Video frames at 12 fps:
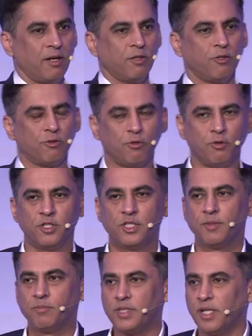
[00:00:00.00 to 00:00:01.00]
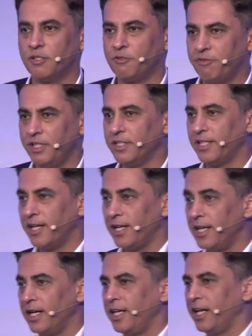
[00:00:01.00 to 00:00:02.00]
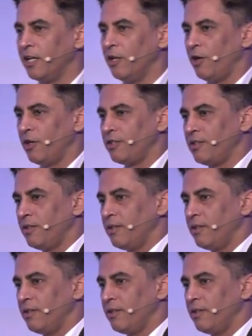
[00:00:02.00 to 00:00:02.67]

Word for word: the students themselves feel that they're learning a lot,